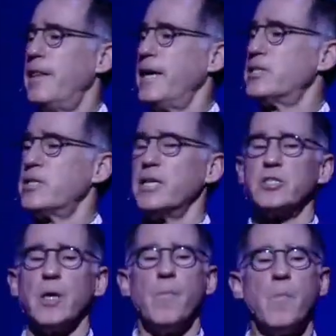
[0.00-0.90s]
This
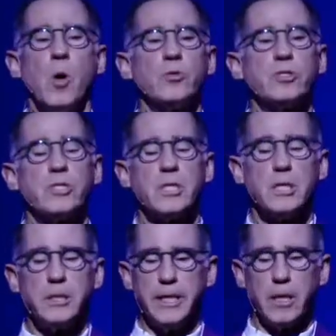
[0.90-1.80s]
is the
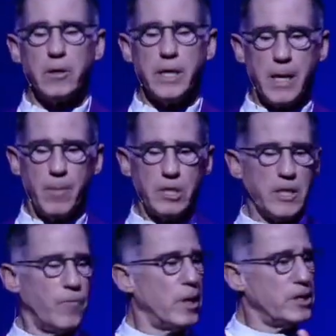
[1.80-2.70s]
most clear
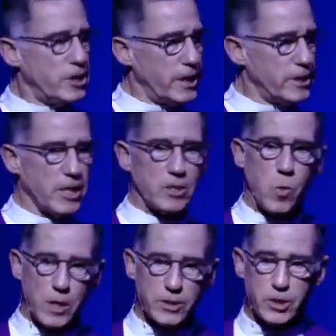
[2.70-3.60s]
image of what
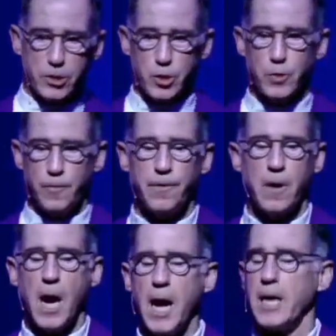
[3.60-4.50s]
Jesus wants to do
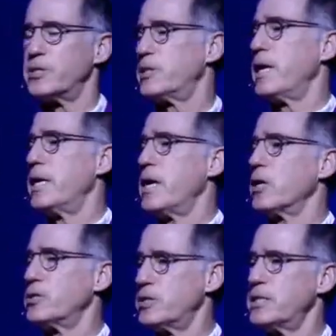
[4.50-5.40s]
for us
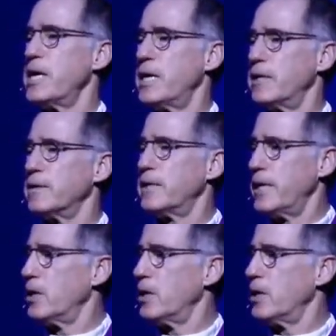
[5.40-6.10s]
in our sin,